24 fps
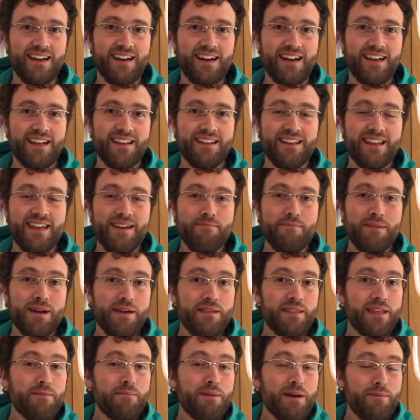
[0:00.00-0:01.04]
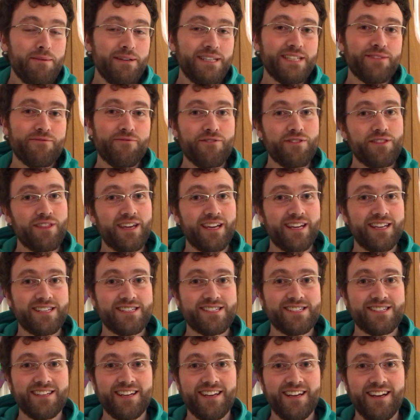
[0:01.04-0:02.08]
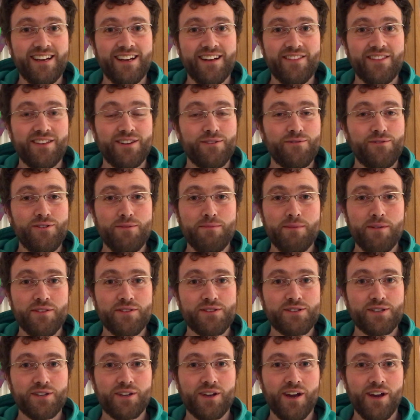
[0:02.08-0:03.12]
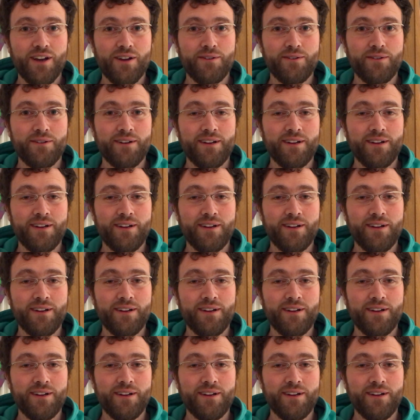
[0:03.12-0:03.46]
And they may be different things than a few months ago.